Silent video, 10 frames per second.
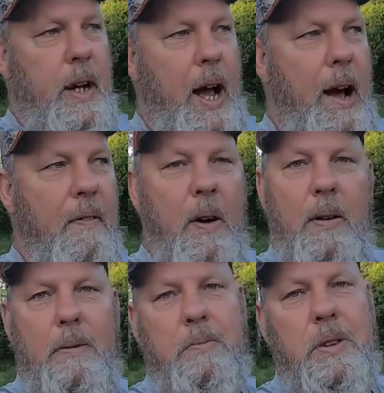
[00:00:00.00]
I've
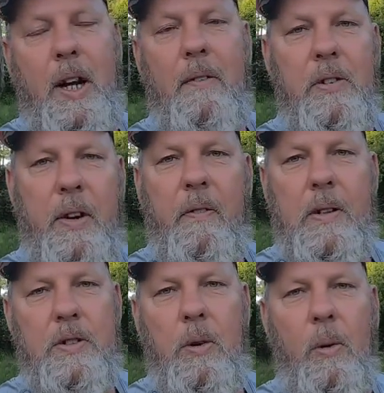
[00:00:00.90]
heard several different
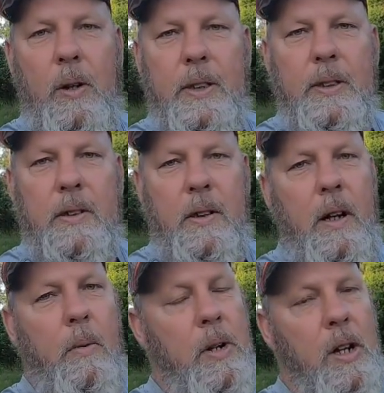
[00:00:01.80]
stories. You
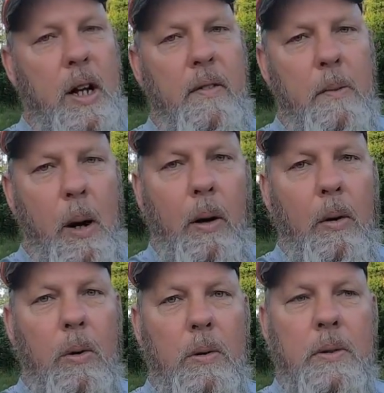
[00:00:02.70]
know, when you leave them
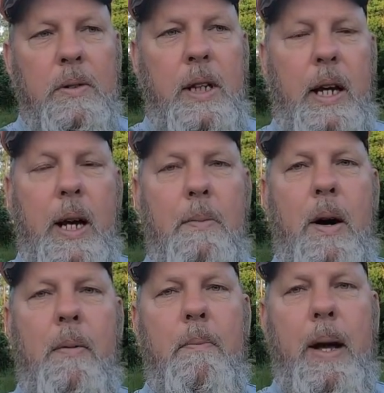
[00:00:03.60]
whole, they come
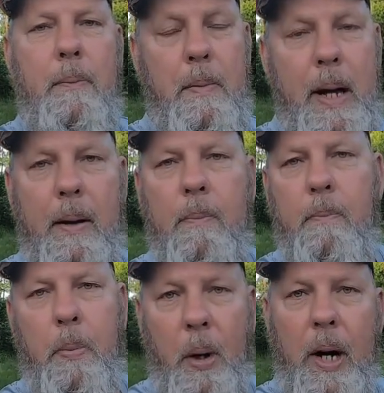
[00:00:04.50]
up, make big,
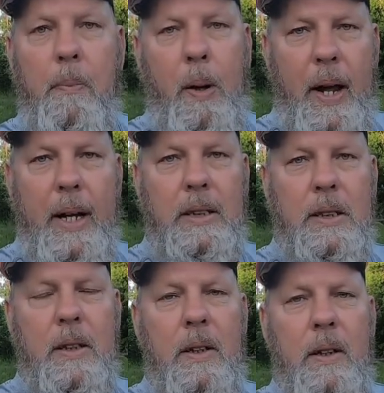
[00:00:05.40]
pretty
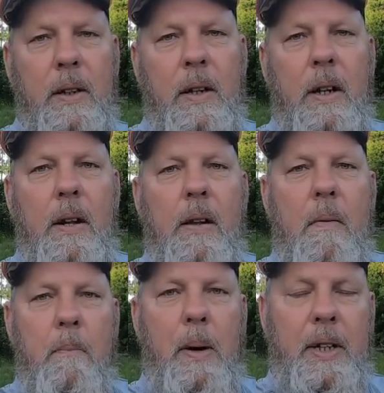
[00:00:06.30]
plants.
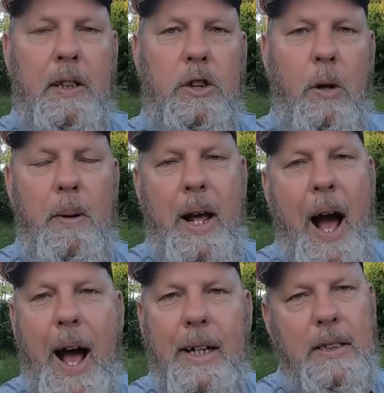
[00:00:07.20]
But there's so many
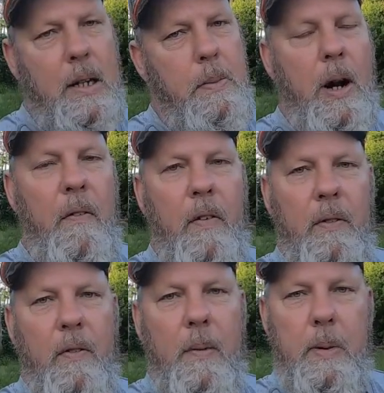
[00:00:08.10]
eyes coming off
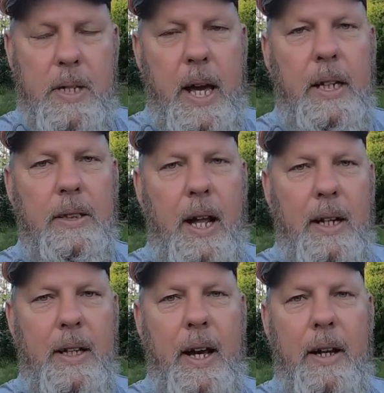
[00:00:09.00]
of them potatoes like
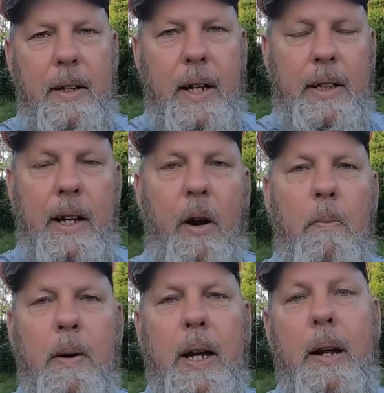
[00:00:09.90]
that they
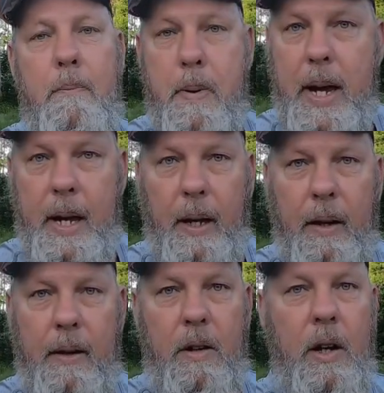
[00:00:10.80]
don't get big.
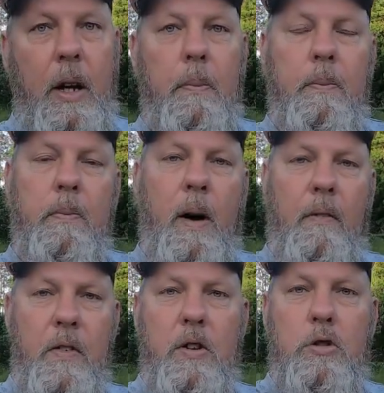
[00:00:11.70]
You get a
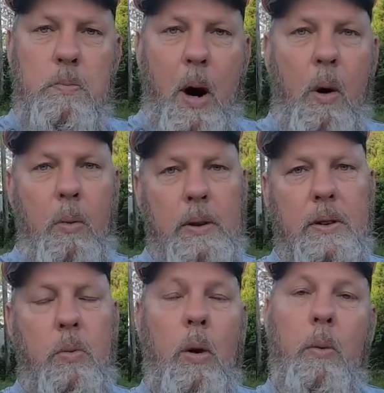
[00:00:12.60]
few small
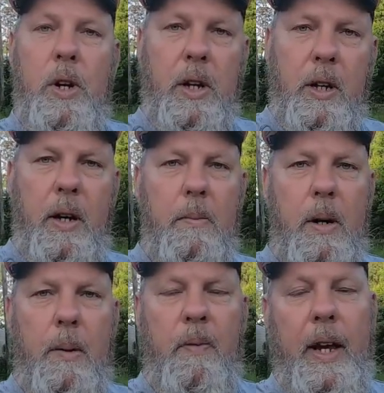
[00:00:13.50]
ones where when you cut them
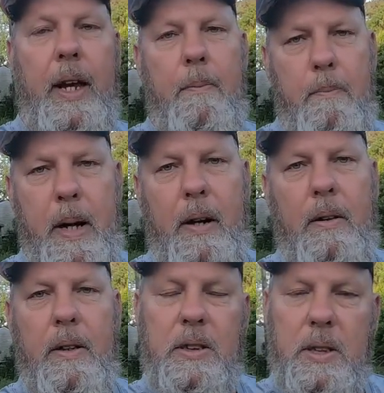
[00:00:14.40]
up, they get bigger
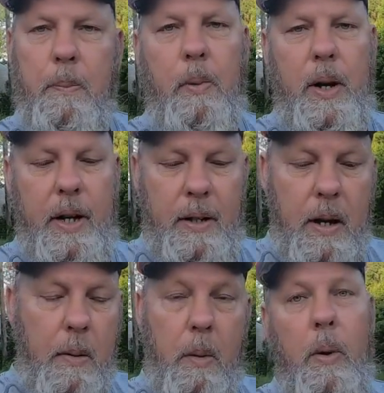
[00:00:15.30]
and they're separated.
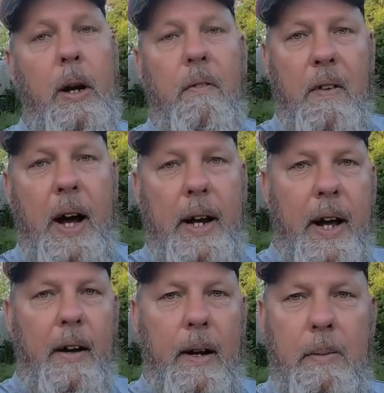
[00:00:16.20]
But we're gonna find
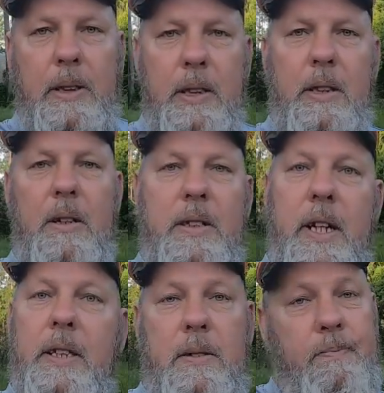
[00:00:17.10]
out. I mean, it's just a little
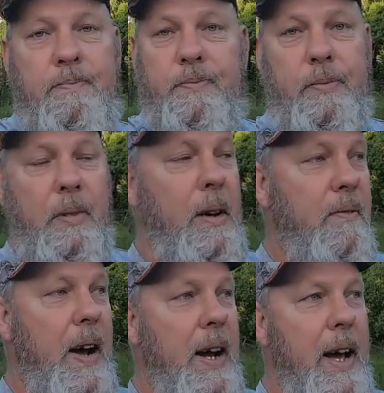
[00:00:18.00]
test. We'll have to
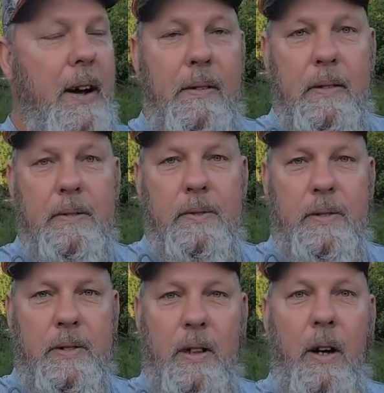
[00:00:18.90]
find out.
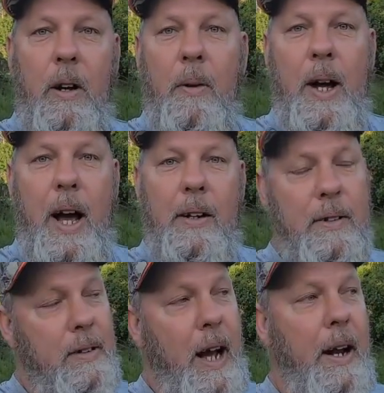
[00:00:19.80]
The only way
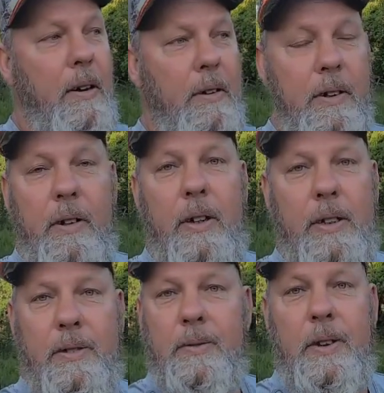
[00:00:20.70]
I know to do it
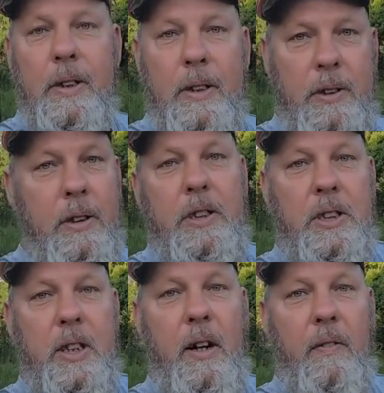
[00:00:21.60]
is do it
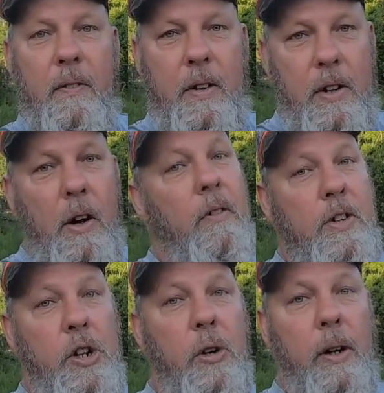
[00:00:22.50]
yourself, and you know for
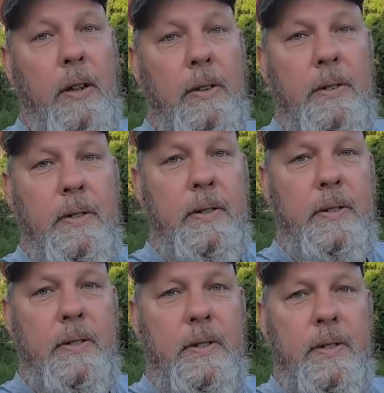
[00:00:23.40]
sure.
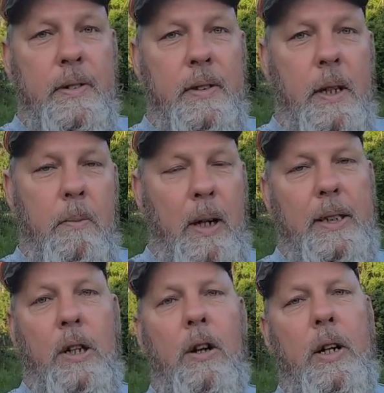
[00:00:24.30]
Well, let's
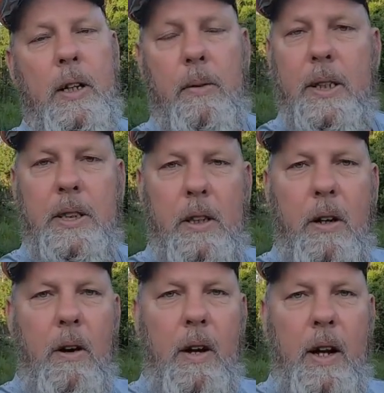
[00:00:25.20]
go look at the rest of the
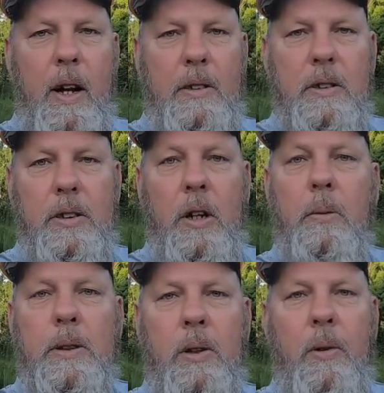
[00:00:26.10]
garden and I'll show you
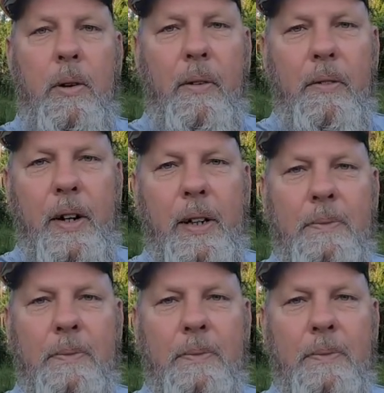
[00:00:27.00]
what's going on over there.